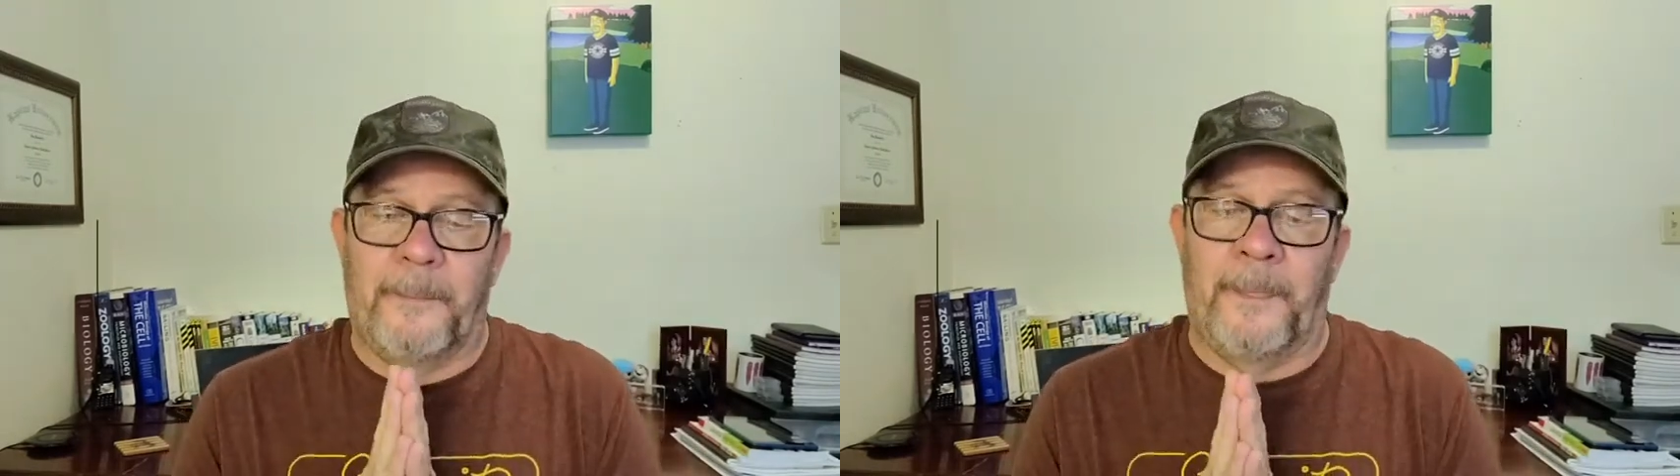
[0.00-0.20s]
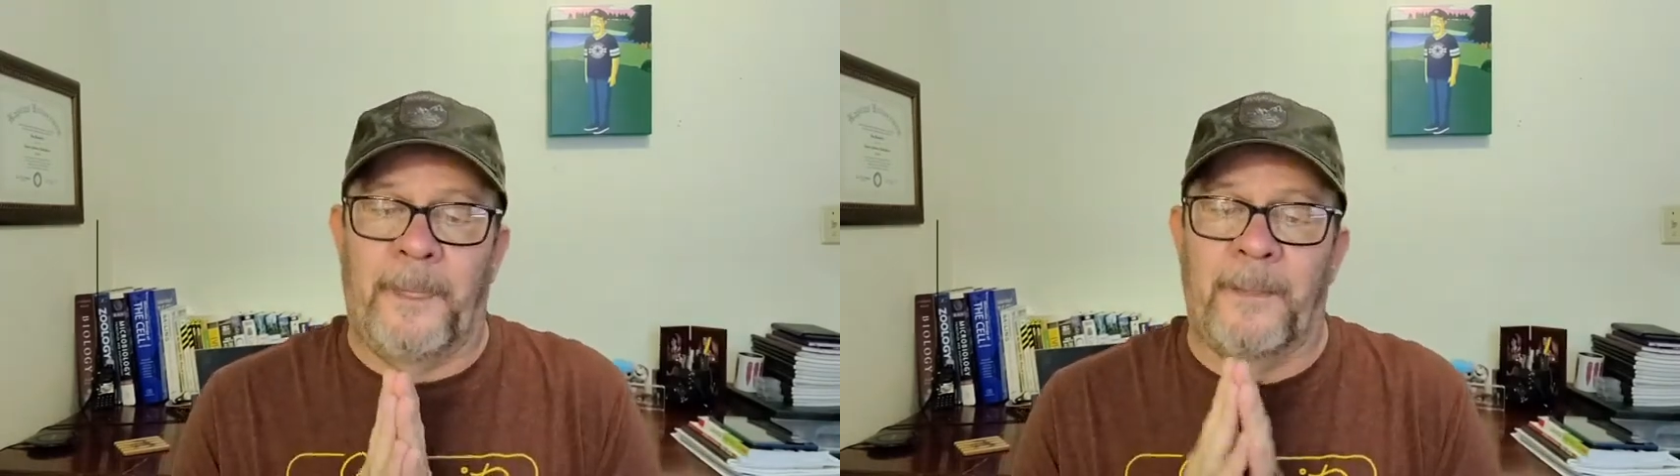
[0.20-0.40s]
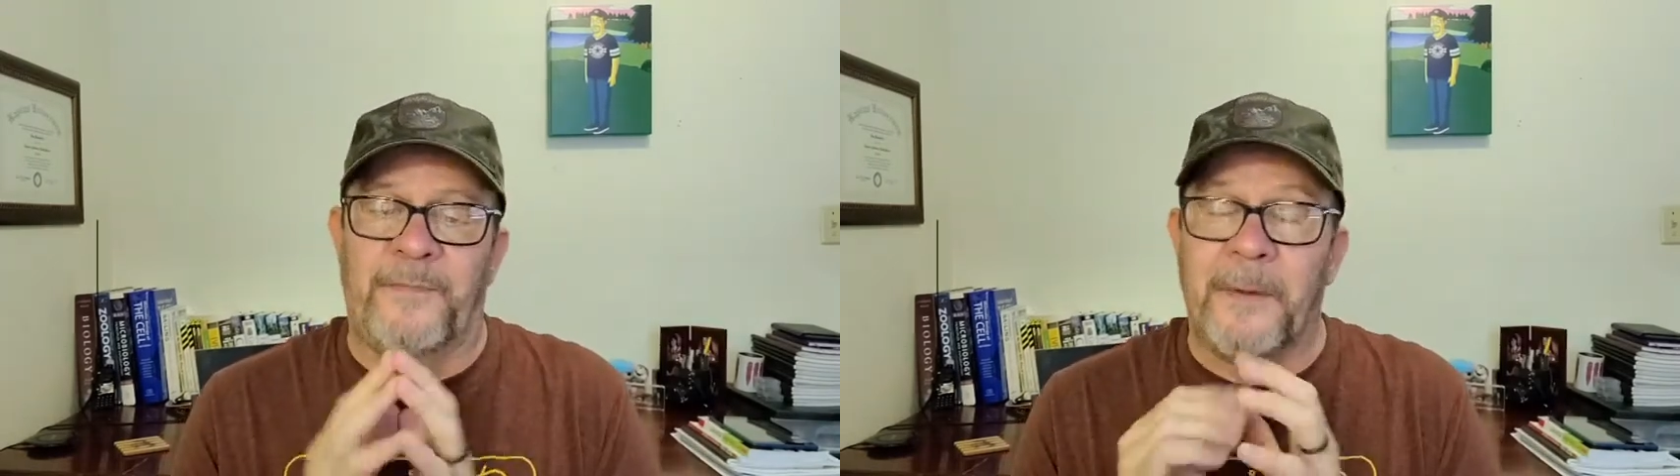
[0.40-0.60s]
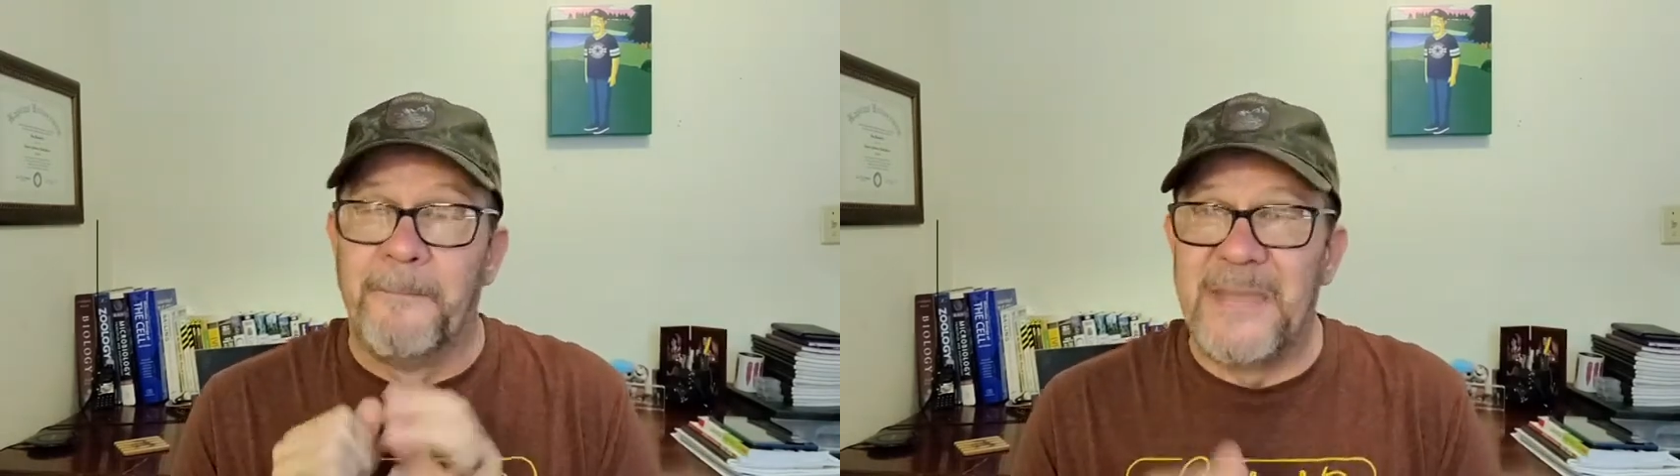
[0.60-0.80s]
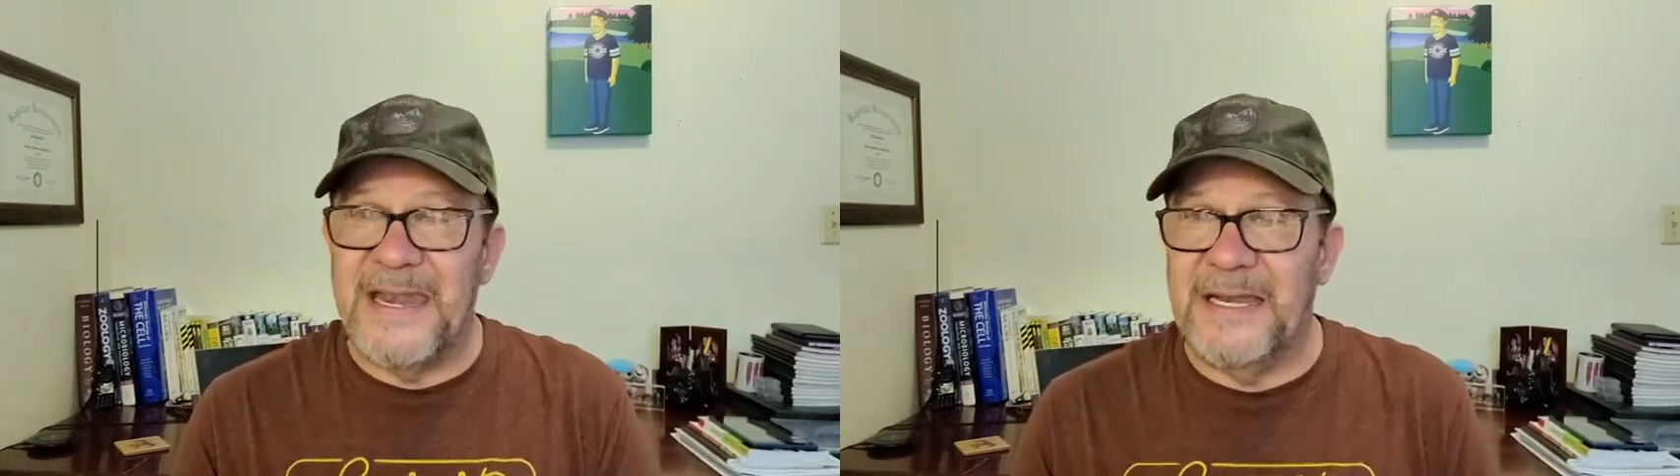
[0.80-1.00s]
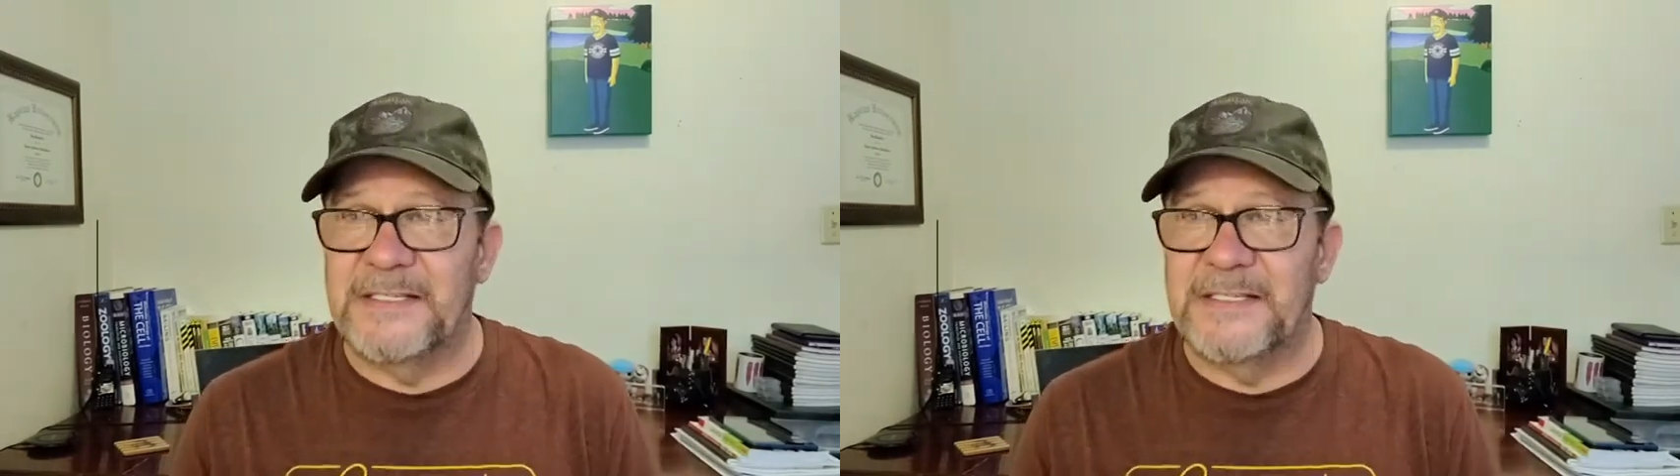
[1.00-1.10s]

The minute